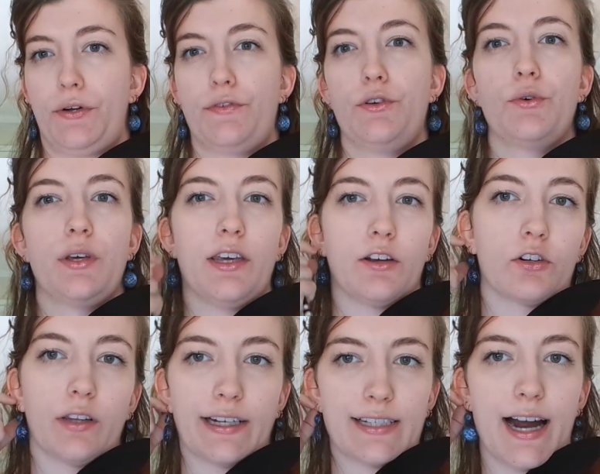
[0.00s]
If you hear
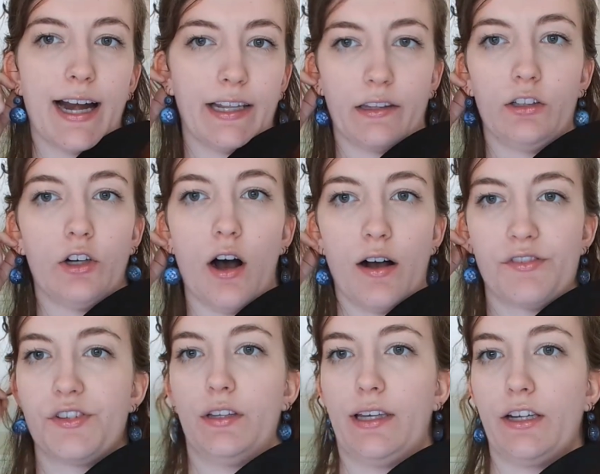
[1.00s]
like tiny little
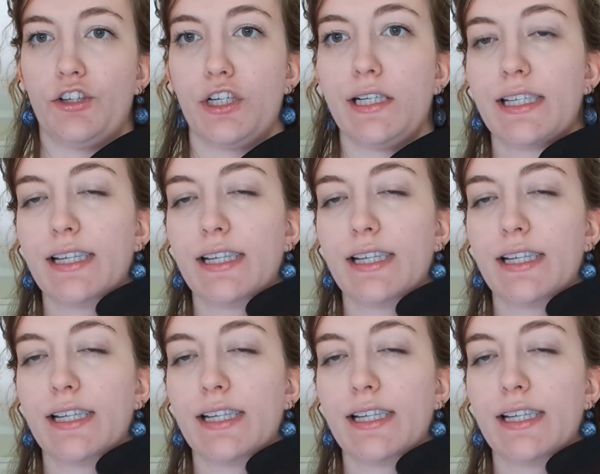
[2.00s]
oscillations